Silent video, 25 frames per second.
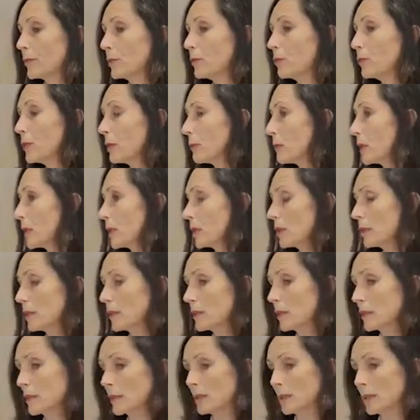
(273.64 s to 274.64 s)

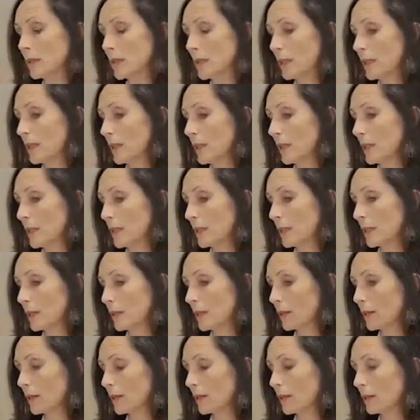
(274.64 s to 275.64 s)
women
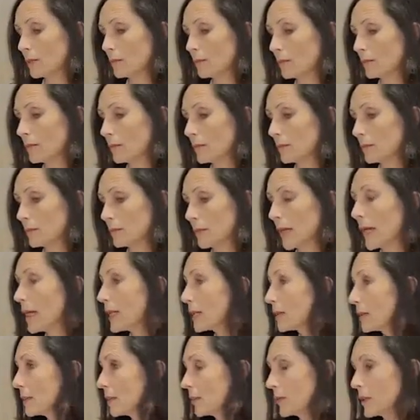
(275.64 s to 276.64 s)

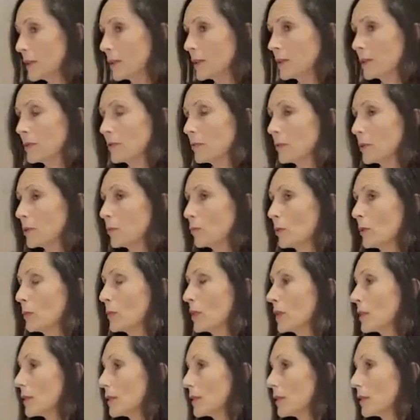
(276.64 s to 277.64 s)
activists, but
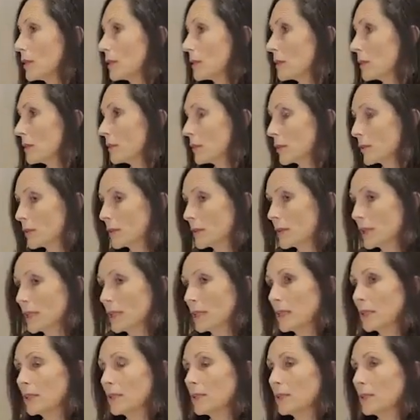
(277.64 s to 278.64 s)
women's civil
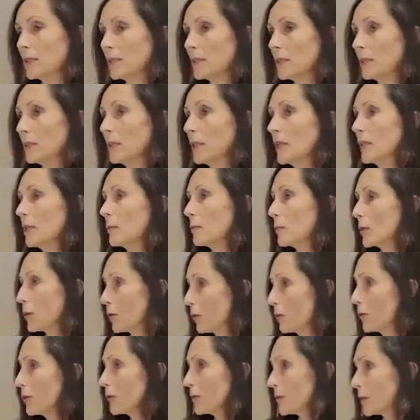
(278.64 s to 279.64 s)
society, but
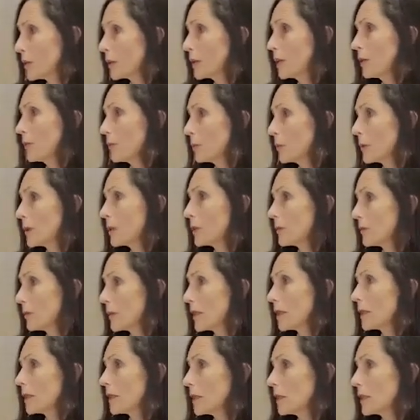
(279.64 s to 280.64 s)
also for the government, in
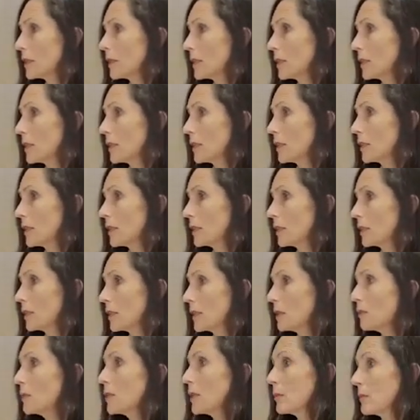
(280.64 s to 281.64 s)
fact,
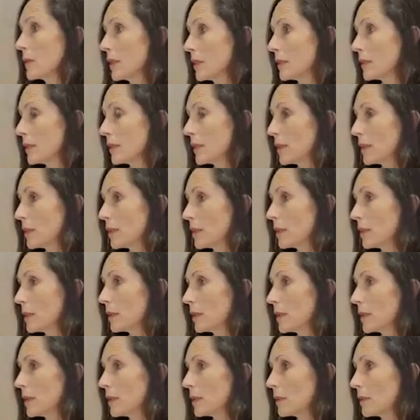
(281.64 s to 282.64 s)
in implementing
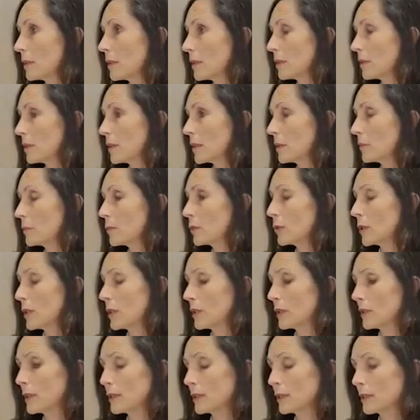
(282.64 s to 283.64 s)
in
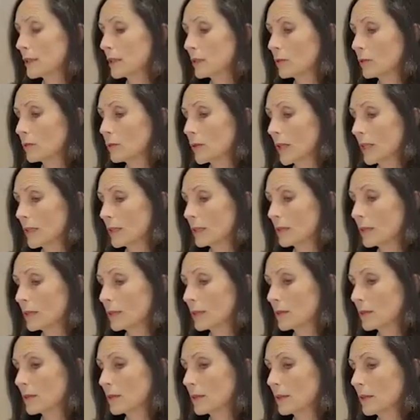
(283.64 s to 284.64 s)
putting this into
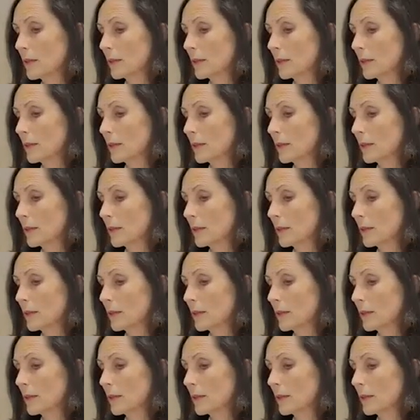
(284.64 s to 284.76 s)
practice.